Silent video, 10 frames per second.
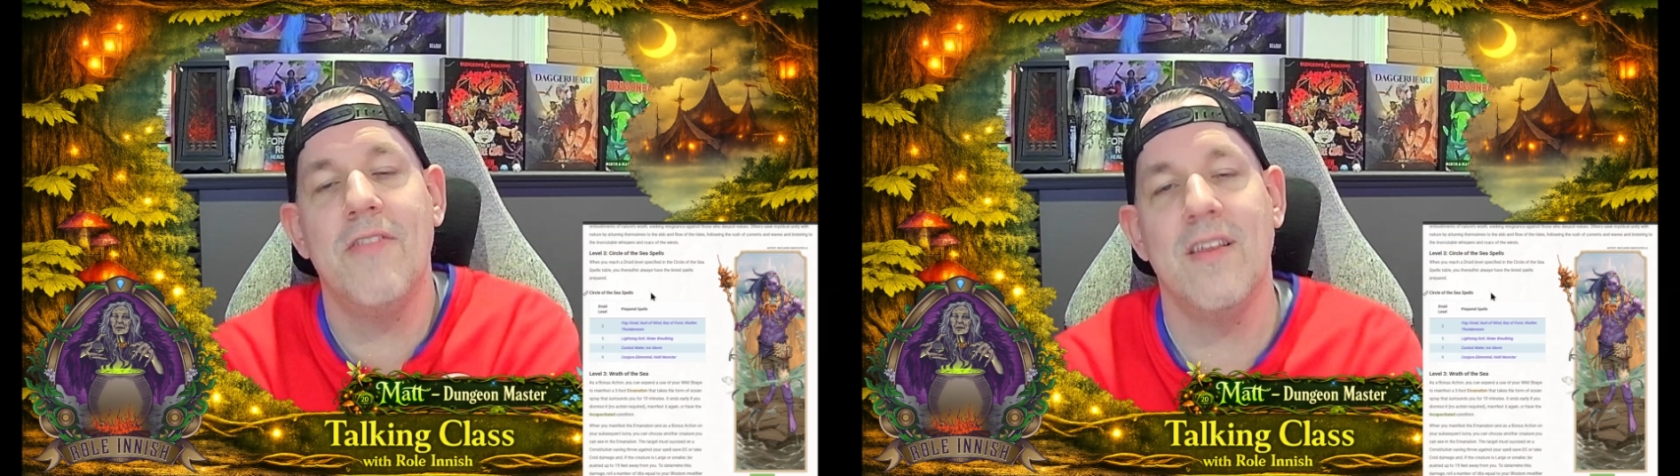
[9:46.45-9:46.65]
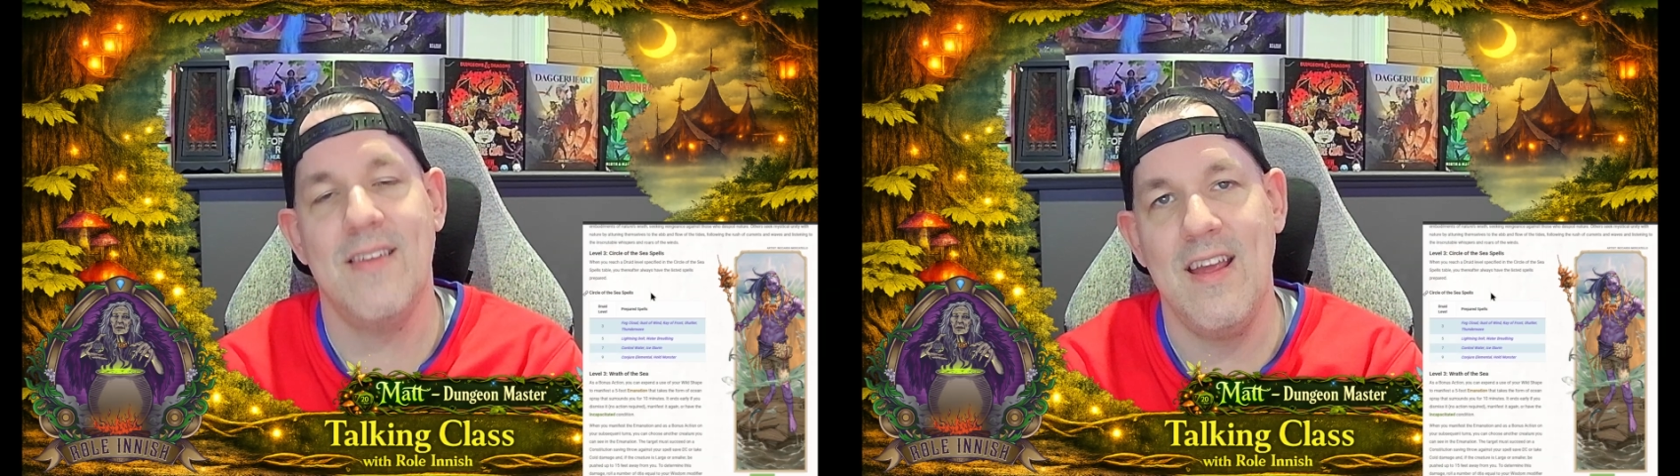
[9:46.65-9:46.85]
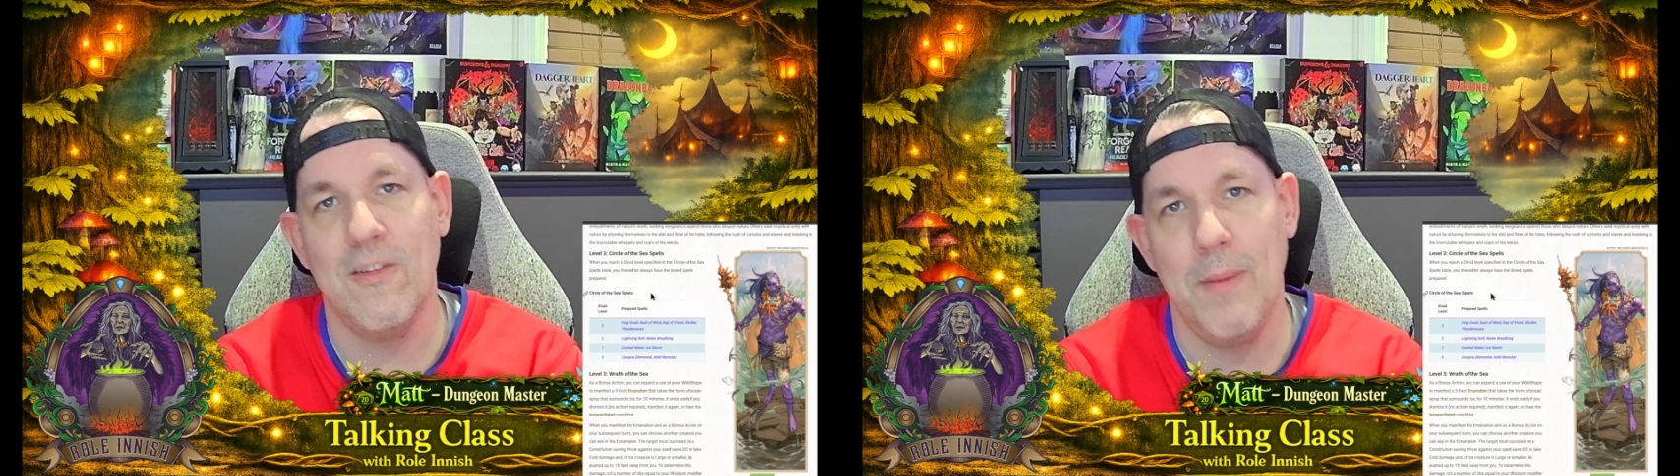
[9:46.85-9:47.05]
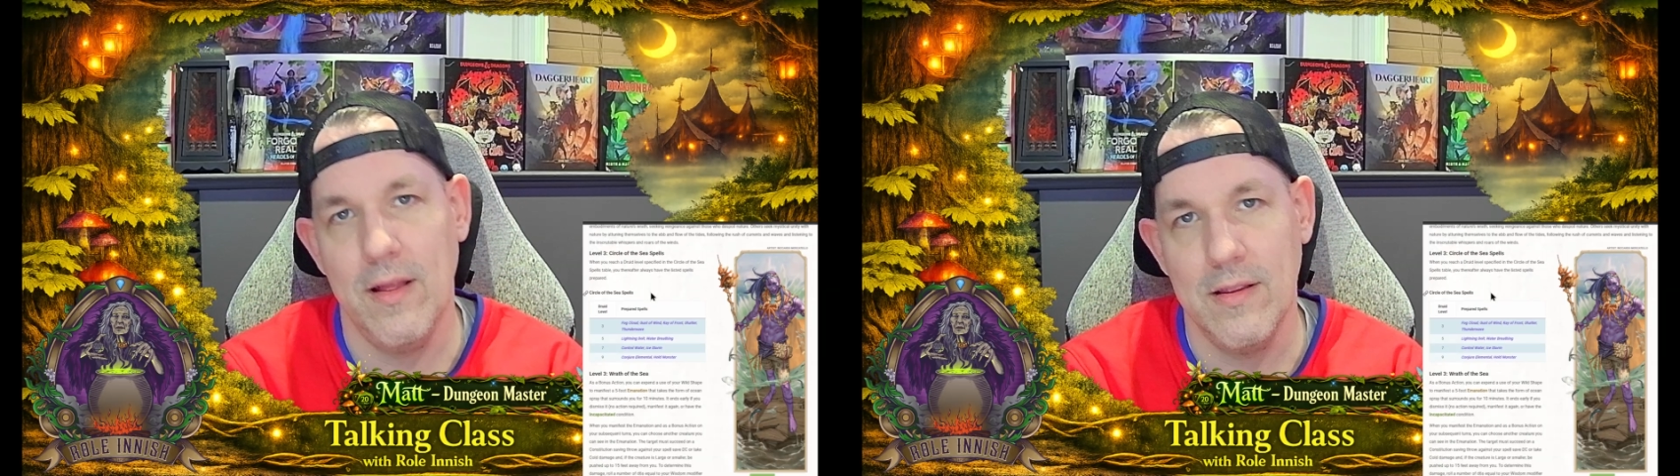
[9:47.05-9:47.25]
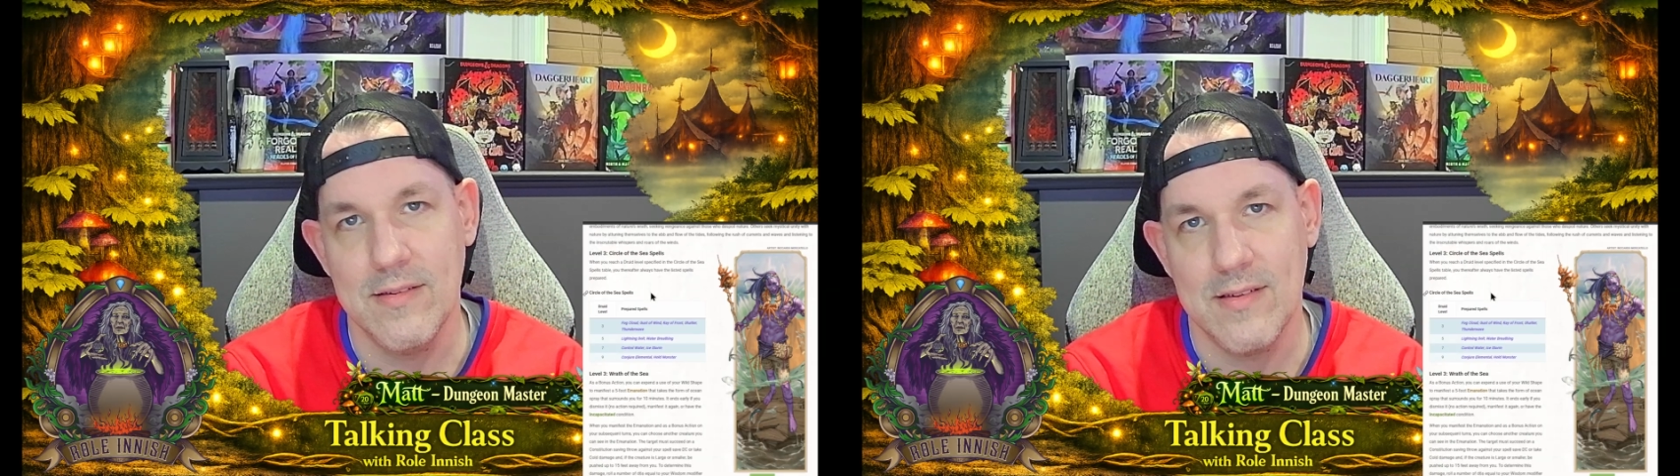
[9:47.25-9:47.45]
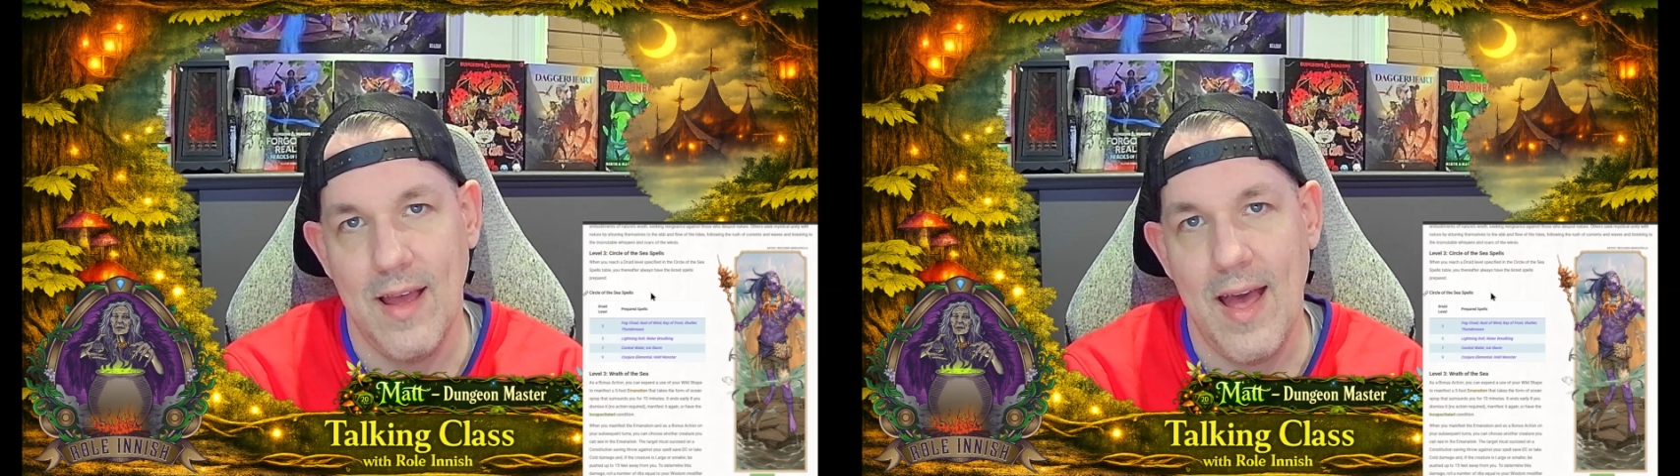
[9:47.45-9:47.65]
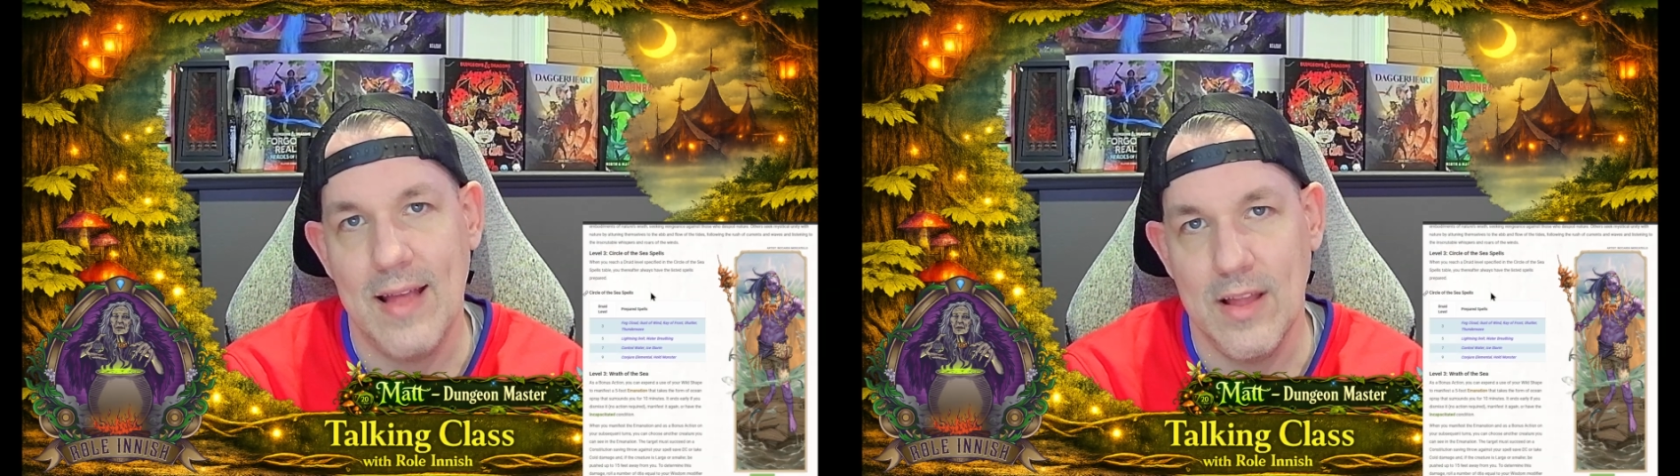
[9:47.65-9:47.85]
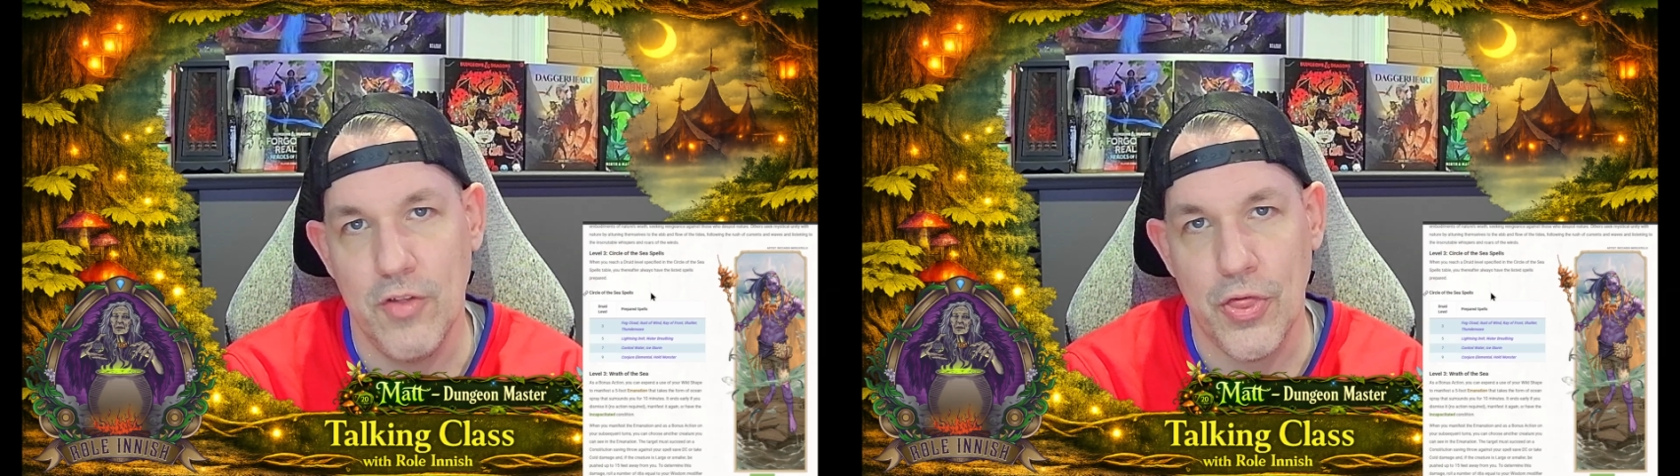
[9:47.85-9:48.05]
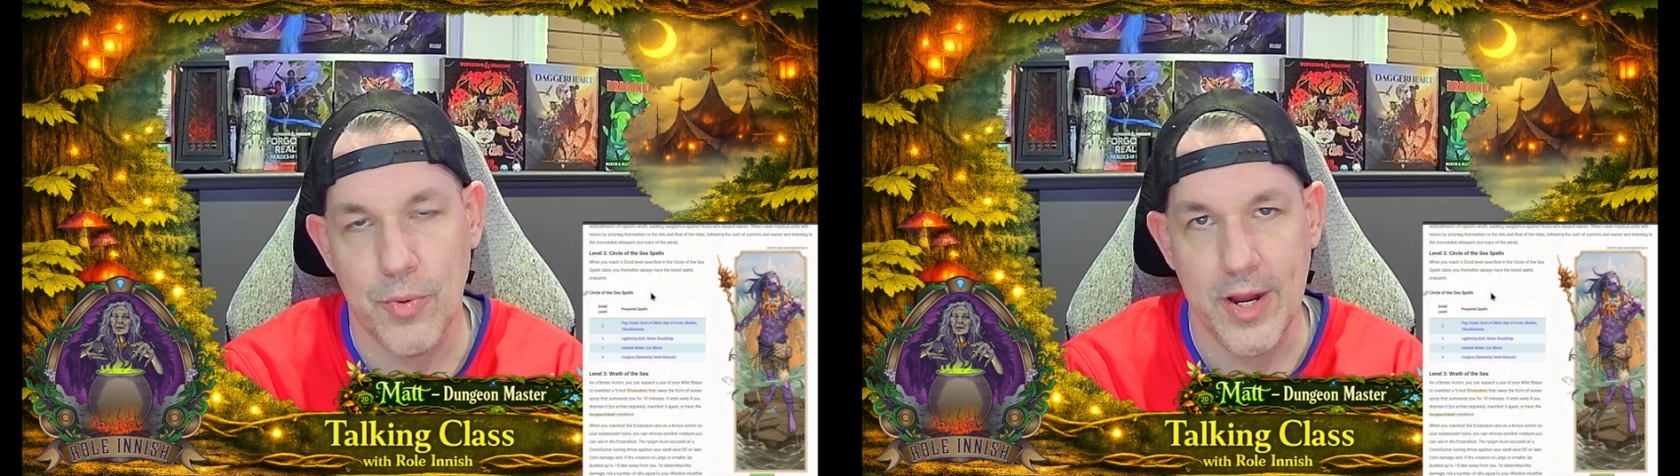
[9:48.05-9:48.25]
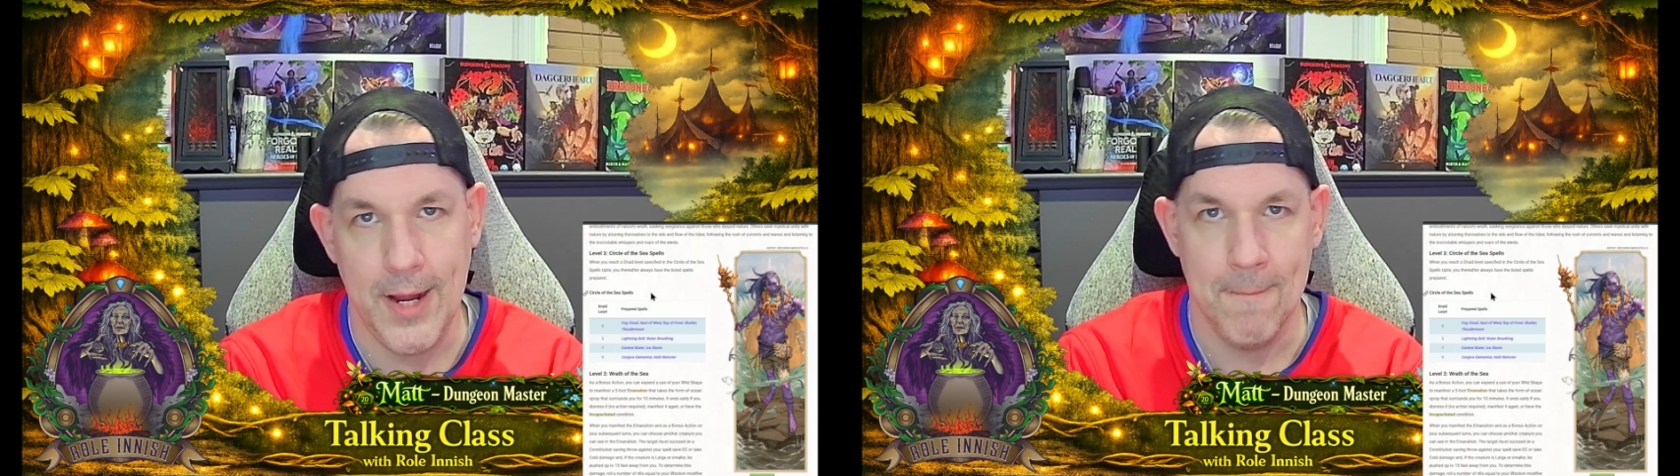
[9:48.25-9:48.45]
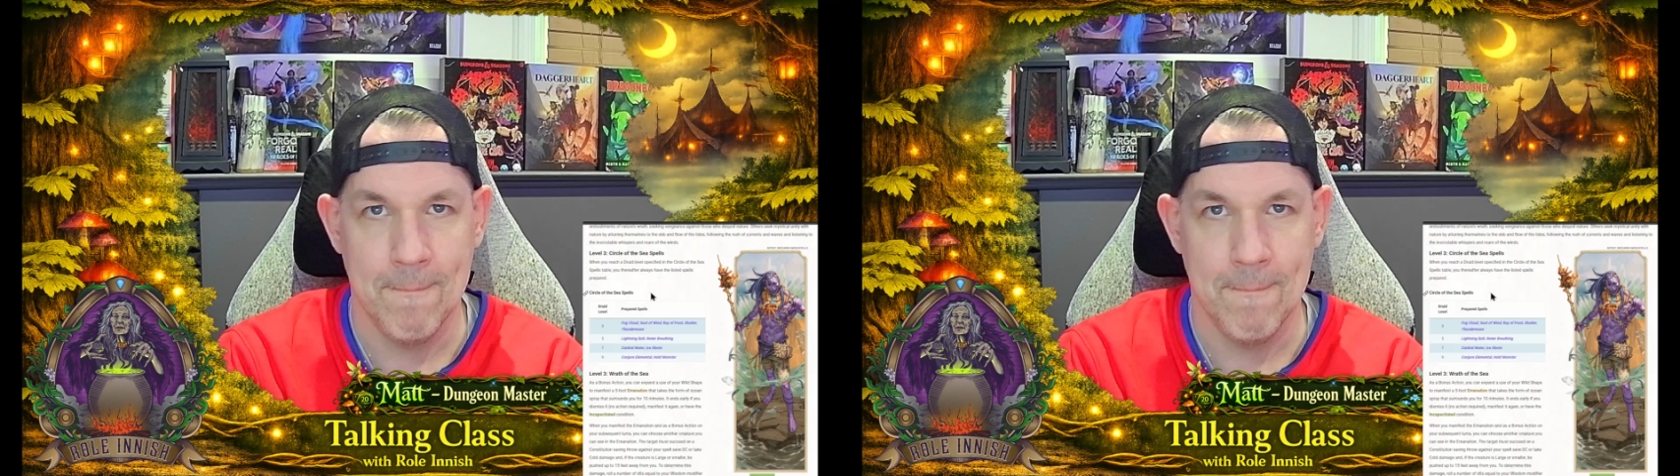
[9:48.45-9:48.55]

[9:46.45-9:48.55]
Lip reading: of the Sea spells at level 3.